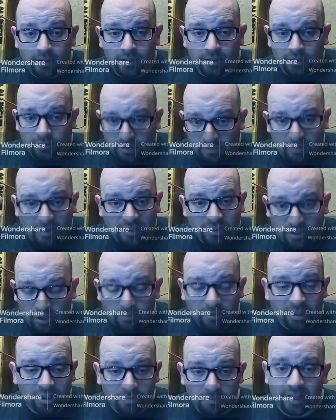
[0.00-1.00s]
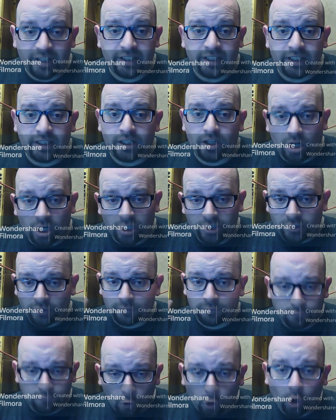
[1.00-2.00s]
You spent so much money on your
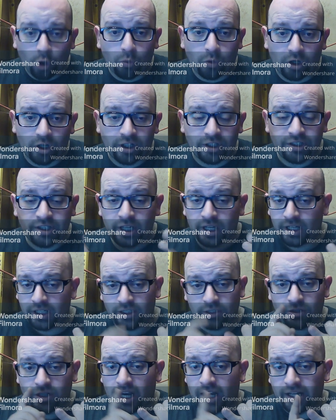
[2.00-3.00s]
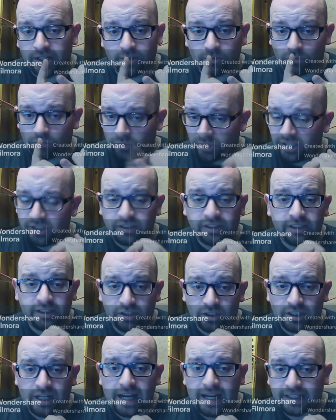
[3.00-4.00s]
forwards. You got really
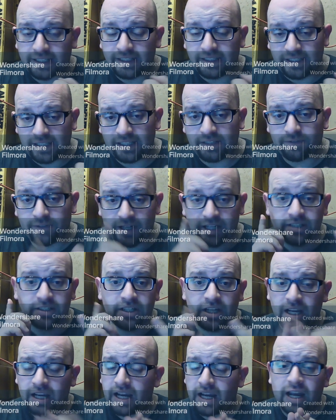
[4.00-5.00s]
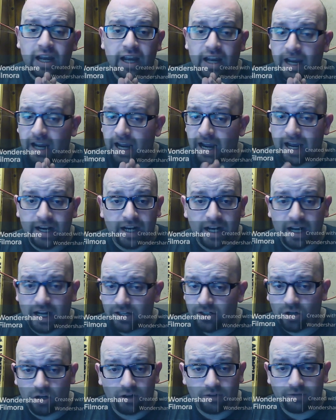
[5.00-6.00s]
you're lacking defense. And uh,
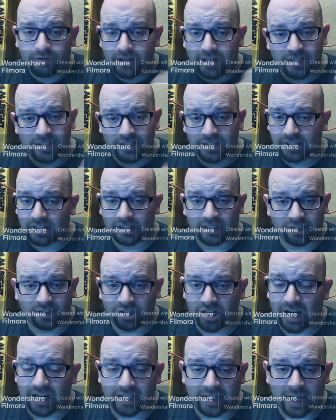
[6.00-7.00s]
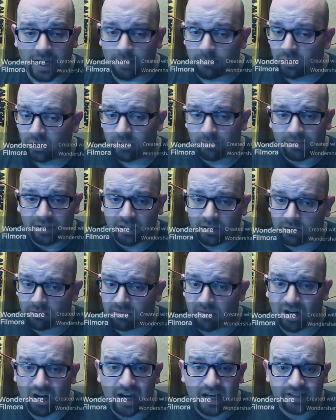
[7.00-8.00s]
no offense to Jack Campbell and Peter
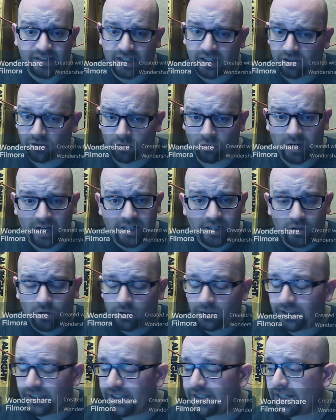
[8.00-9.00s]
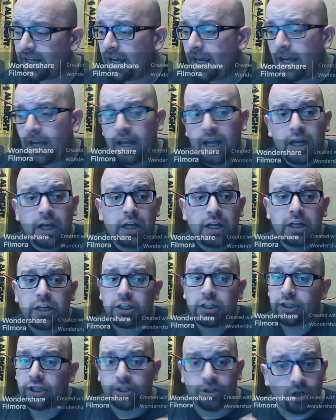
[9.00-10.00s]
Mrazek, great goalies.
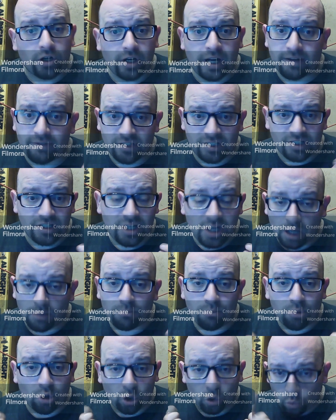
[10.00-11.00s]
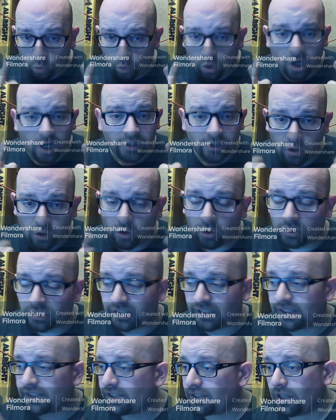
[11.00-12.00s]
You don't have a number one
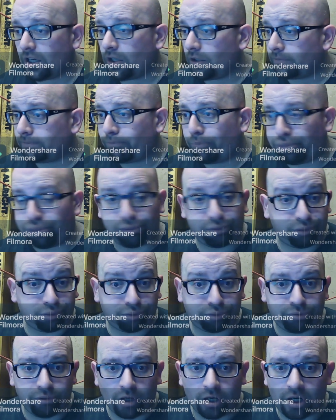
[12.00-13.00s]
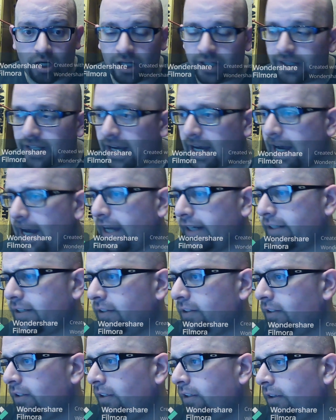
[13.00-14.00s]
goalie. So on that.